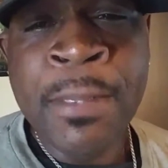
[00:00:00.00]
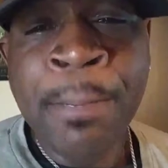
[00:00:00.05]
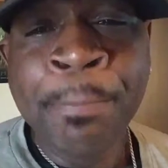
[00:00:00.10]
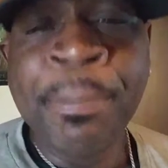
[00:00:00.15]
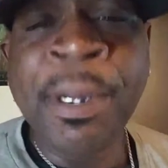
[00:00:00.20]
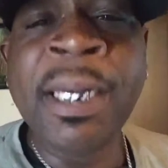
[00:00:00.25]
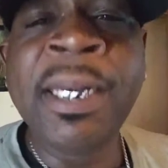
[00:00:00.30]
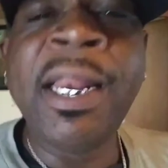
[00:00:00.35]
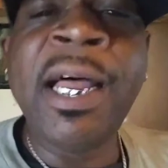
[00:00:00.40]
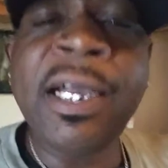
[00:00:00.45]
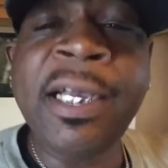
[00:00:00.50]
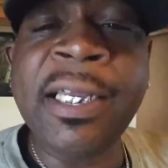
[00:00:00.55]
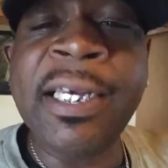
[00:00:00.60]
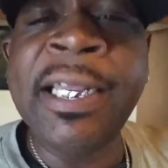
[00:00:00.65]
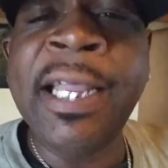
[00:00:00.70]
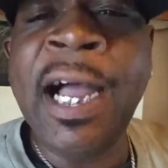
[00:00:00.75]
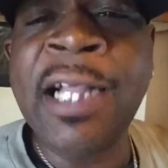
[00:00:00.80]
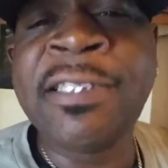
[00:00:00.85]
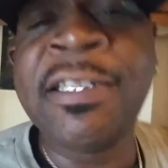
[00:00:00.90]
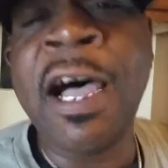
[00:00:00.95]
But
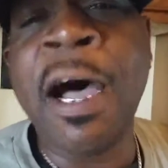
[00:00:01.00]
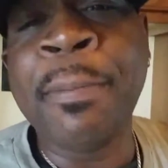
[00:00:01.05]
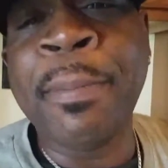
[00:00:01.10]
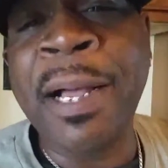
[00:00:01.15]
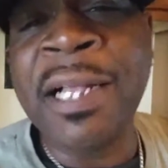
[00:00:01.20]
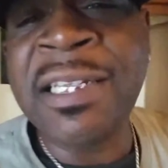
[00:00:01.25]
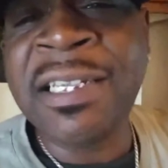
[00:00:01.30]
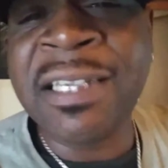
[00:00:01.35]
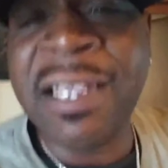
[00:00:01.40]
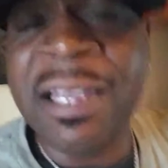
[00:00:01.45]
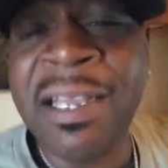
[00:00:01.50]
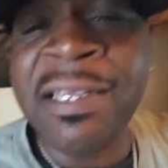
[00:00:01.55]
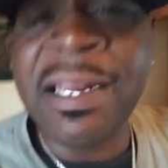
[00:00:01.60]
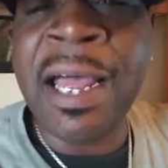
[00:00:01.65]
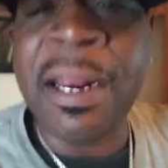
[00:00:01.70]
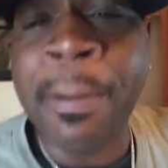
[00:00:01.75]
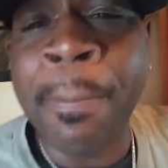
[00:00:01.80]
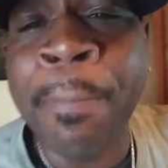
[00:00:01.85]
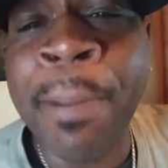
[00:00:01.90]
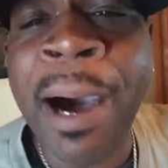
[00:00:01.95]
luckily, I taught my son
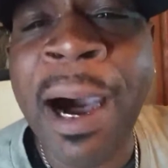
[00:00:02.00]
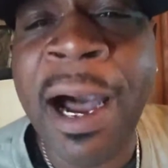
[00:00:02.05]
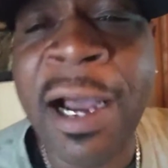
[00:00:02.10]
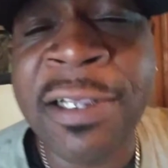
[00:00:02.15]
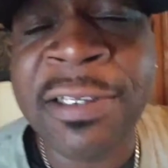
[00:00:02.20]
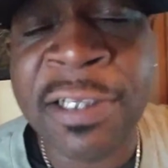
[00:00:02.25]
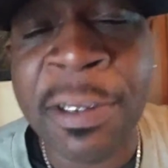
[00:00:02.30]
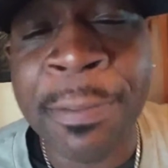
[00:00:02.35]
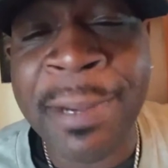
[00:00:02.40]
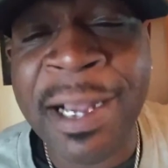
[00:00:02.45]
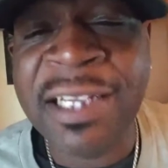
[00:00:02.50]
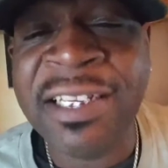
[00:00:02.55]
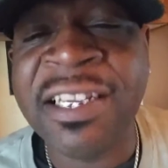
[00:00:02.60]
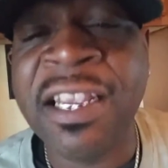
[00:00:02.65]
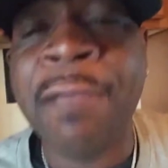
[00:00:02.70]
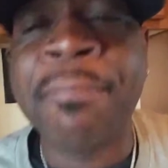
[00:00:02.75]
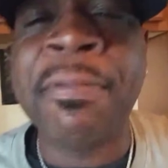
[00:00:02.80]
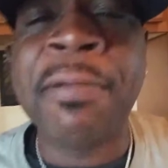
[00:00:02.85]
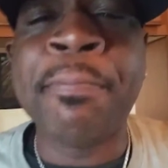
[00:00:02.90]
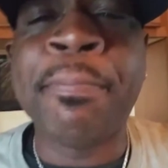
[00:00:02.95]
how to box. So my
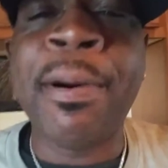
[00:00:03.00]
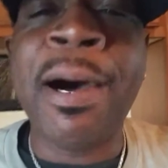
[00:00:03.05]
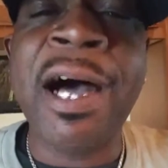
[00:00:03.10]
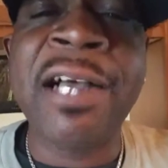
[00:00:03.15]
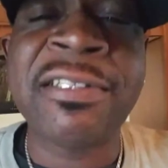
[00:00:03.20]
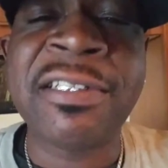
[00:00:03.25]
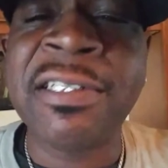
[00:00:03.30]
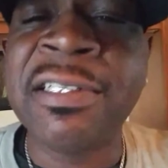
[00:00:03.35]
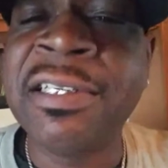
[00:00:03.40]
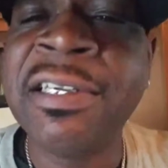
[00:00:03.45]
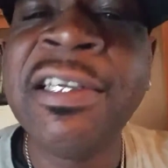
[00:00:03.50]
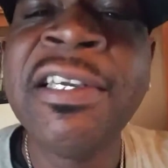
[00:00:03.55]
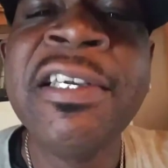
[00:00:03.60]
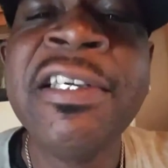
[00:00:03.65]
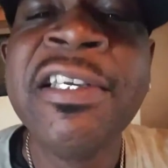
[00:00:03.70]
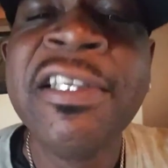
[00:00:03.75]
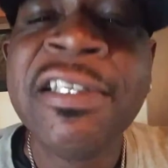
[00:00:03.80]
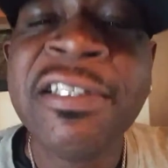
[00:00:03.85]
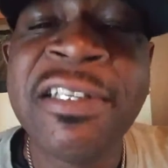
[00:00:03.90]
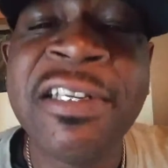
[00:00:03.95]
son been boxing
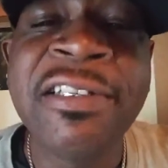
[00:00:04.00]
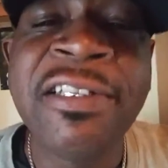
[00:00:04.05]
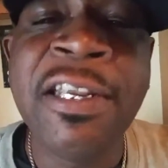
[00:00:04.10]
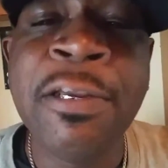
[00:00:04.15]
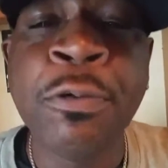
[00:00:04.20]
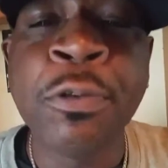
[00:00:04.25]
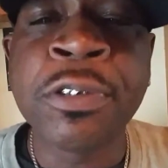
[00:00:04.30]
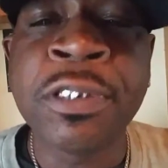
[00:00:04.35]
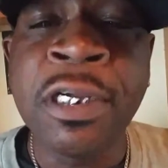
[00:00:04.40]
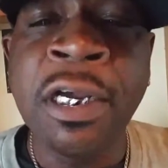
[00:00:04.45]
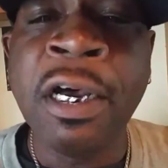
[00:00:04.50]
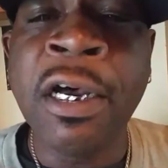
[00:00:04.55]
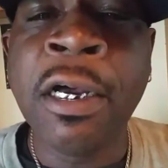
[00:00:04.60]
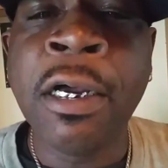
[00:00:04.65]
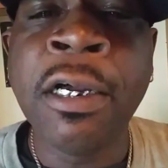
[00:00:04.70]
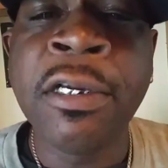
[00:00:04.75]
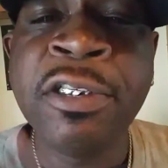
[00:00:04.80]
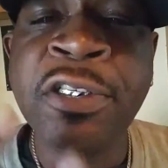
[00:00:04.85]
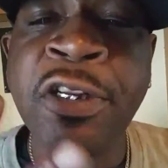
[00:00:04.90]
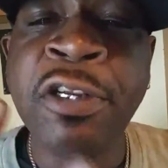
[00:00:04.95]
since he was
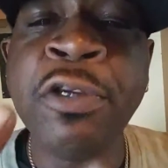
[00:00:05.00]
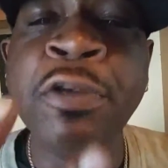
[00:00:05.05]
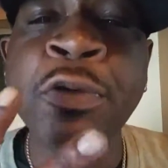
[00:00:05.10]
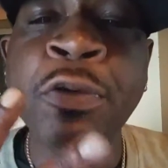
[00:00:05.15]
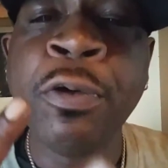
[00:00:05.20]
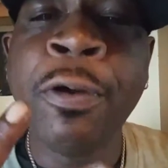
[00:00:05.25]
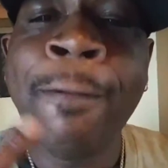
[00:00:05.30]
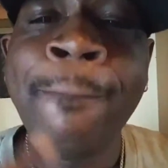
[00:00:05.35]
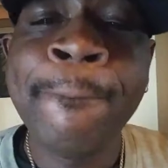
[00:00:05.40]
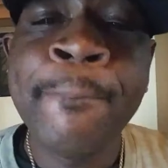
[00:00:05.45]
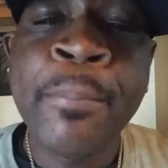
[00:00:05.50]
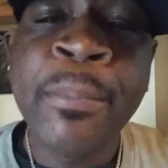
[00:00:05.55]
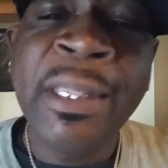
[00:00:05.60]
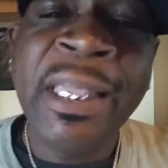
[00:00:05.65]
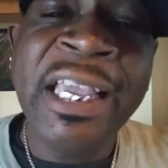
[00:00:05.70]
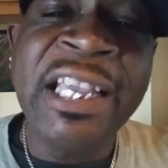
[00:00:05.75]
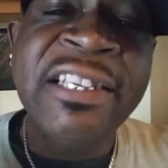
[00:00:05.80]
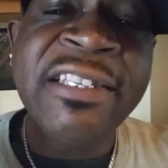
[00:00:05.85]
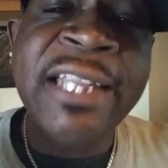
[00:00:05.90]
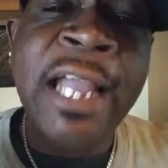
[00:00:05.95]
2.
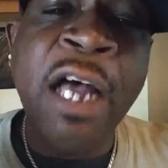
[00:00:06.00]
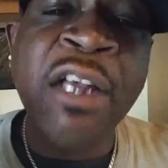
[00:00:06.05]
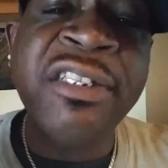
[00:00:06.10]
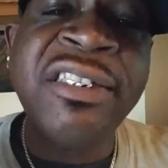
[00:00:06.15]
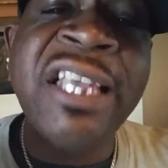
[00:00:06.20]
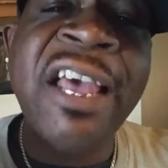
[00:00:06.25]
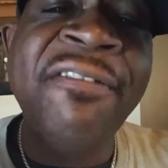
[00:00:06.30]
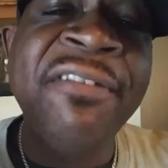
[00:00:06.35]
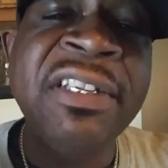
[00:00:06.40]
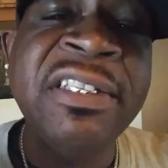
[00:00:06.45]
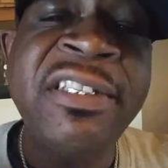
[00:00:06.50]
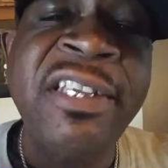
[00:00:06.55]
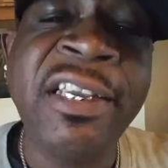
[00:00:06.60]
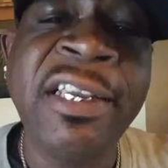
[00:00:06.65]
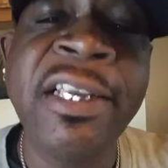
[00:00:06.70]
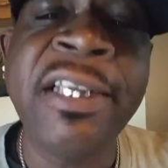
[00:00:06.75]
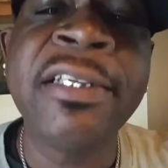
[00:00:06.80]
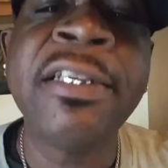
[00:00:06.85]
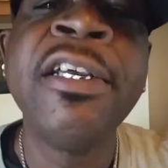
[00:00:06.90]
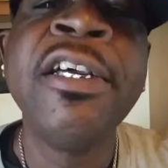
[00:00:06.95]
He's now
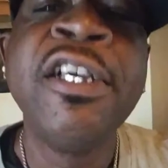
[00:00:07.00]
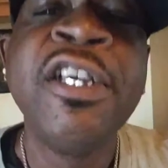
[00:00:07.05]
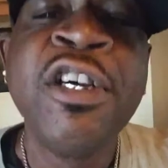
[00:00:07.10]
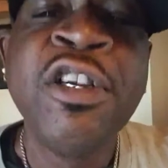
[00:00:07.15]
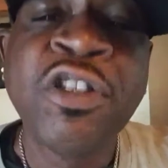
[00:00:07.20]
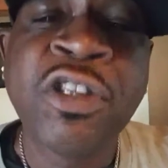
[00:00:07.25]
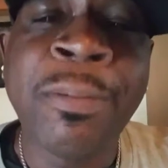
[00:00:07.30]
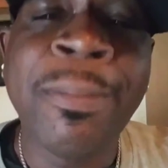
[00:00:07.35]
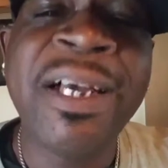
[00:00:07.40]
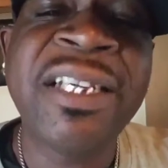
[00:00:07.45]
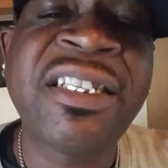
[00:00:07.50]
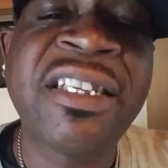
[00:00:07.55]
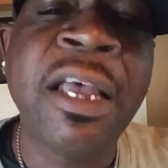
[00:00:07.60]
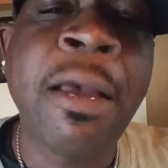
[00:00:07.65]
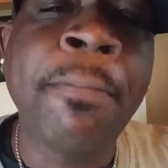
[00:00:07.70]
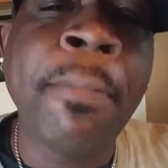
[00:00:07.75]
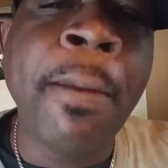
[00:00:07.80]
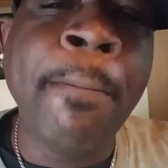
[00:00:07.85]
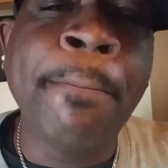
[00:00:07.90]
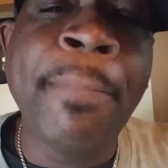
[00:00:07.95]
17. So my
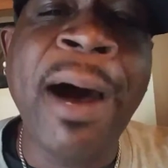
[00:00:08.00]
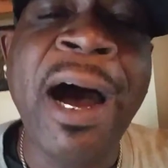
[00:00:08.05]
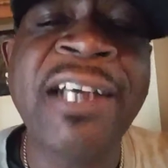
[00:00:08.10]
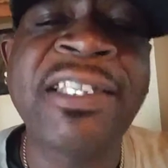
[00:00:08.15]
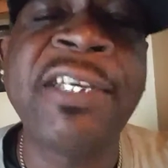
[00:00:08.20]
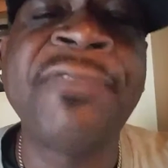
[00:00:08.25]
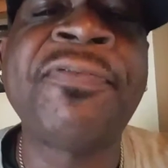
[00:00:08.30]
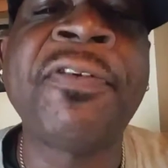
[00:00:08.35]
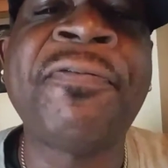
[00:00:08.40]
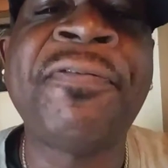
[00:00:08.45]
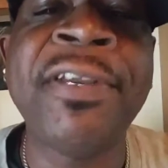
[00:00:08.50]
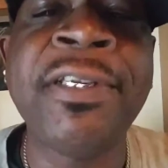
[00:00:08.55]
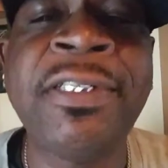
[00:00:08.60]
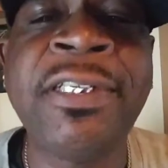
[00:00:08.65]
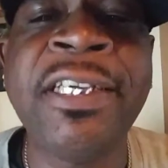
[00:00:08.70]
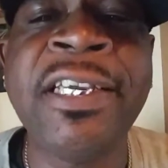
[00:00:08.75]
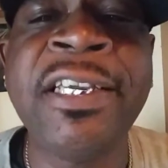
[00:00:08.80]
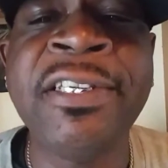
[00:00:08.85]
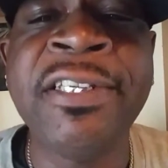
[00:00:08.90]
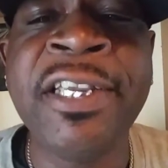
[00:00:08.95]
son been boxing for
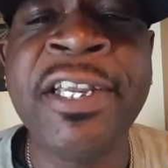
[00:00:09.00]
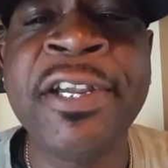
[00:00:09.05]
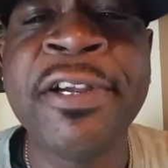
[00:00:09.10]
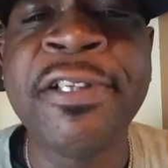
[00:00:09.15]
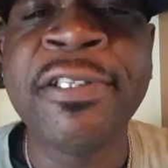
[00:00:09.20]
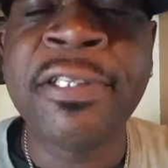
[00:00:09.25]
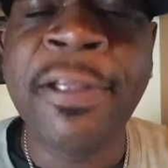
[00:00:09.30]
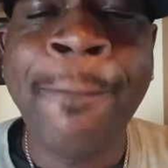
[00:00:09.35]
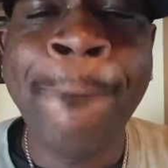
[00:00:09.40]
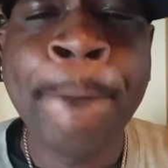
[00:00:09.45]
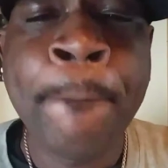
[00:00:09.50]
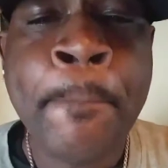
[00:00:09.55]
15 years.